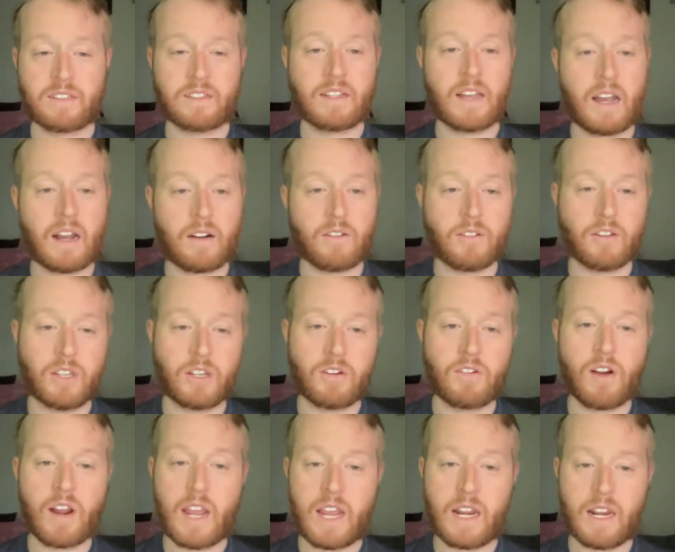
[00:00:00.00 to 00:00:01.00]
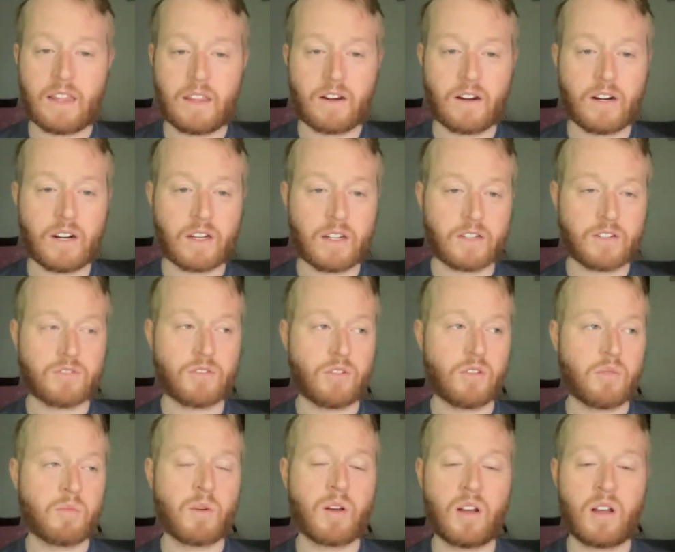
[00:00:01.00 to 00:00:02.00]
It's not really great. They're going to
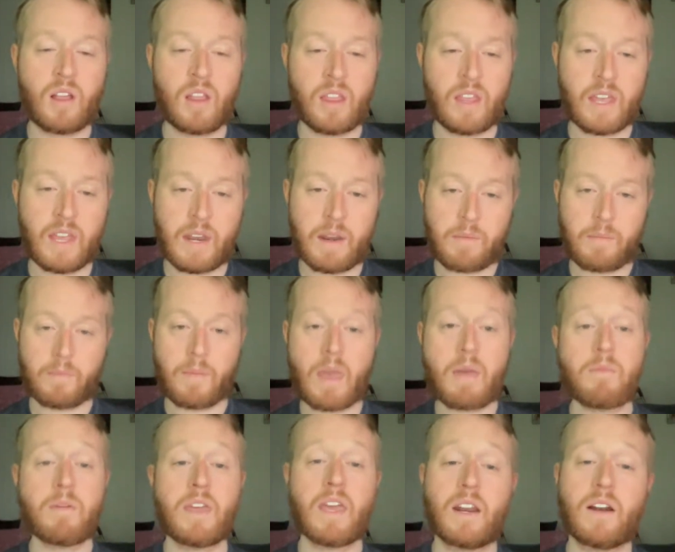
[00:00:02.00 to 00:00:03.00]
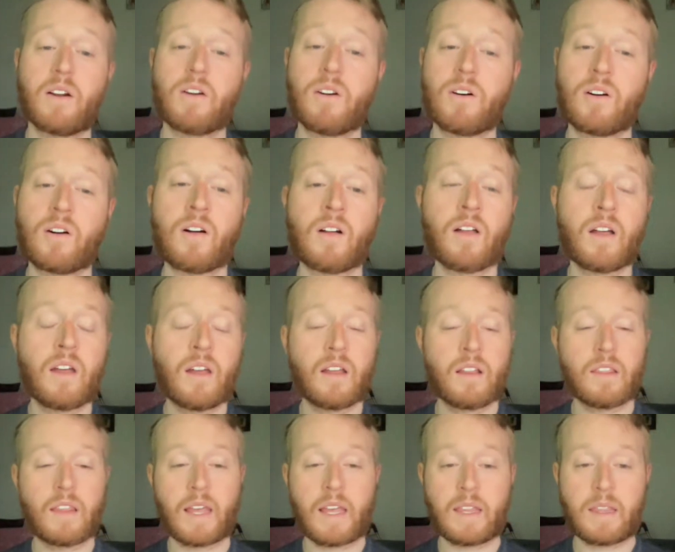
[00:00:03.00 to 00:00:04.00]
control the ball and maybe get a goal
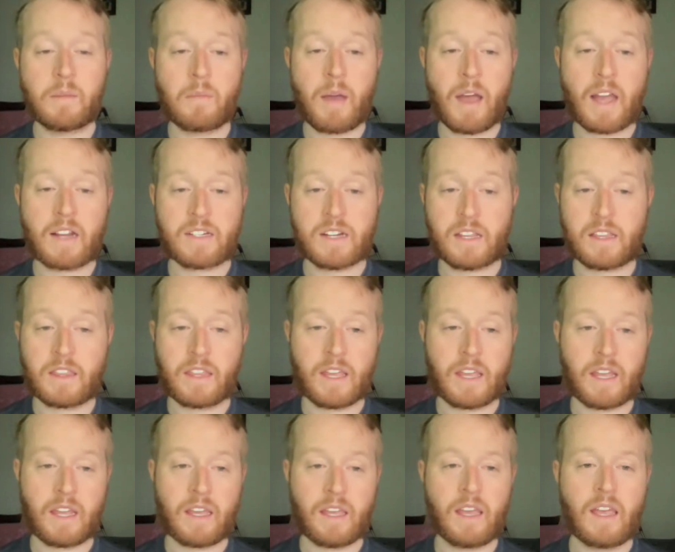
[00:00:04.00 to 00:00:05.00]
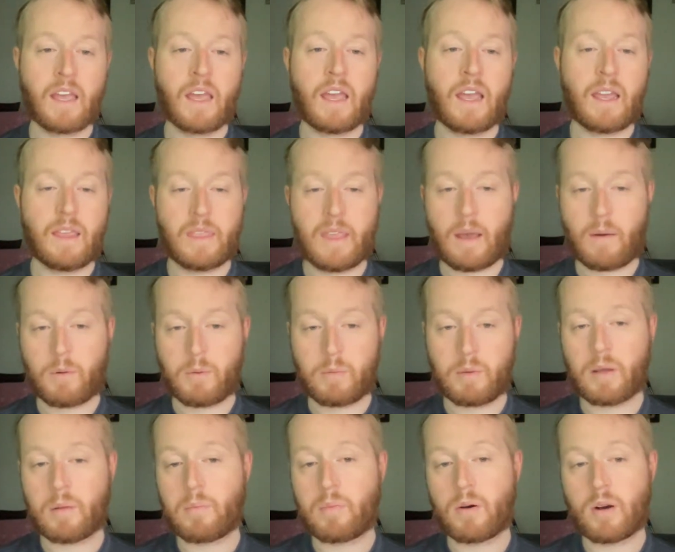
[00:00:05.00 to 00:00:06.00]
late in the match, I think, and that would
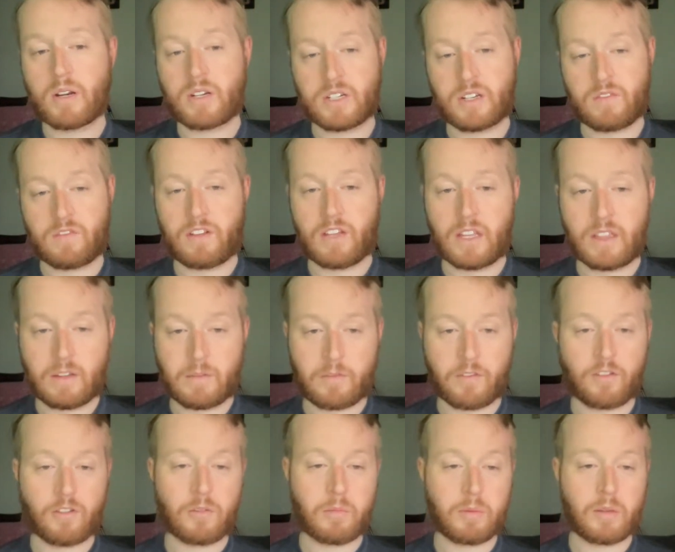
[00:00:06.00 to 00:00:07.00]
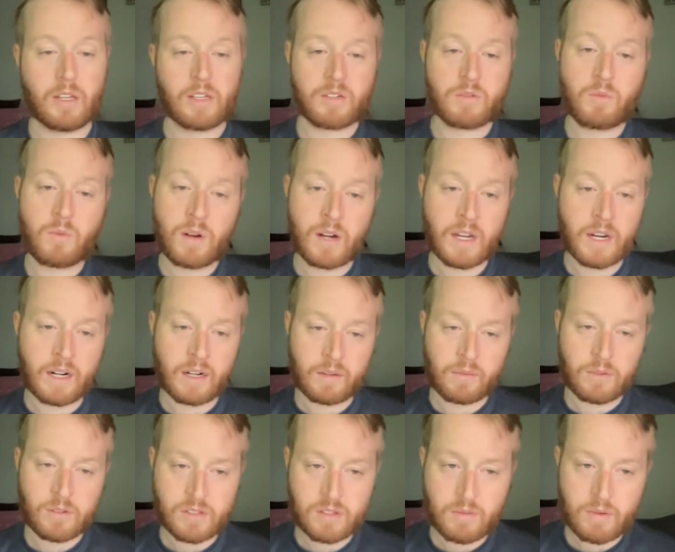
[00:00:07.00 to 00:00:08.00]
be a push if you get the full +1.
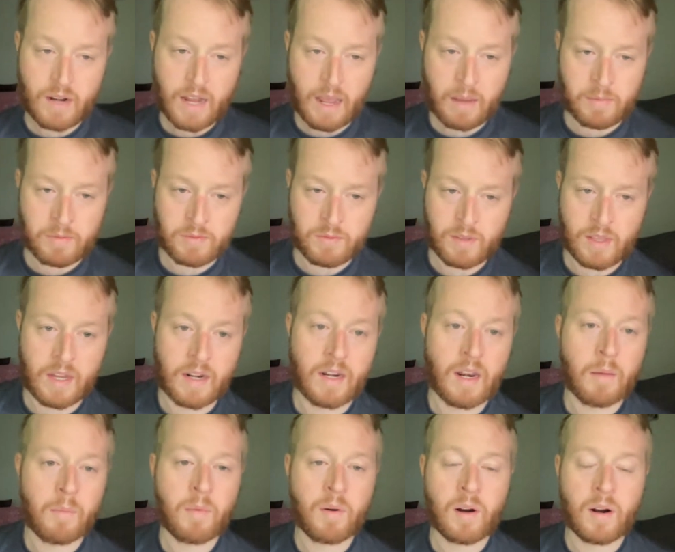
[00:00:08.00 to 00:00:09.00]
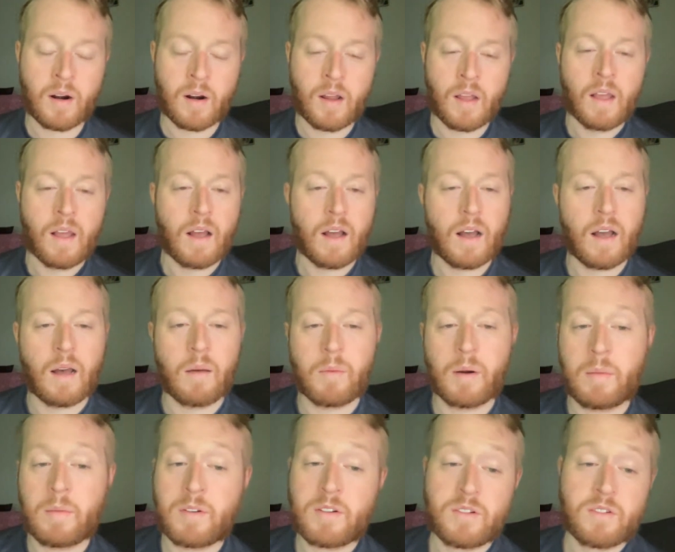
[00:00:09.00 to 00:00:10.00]
We'll see what happens with that number, but
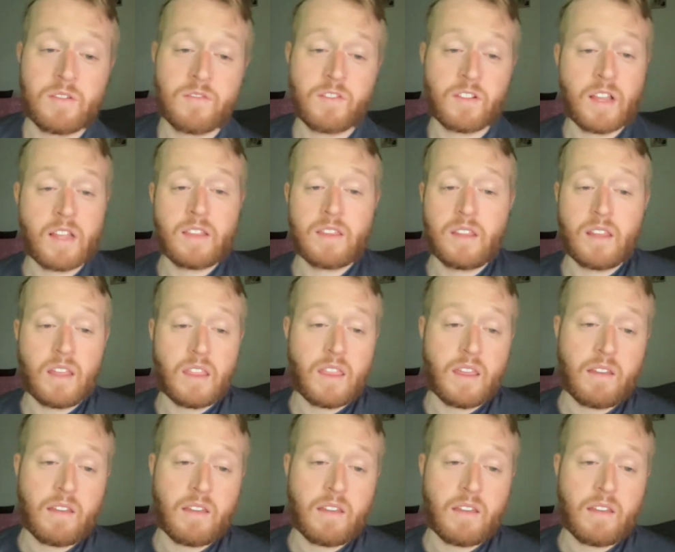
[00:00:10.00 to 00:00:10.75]
I'm interested in Valencia.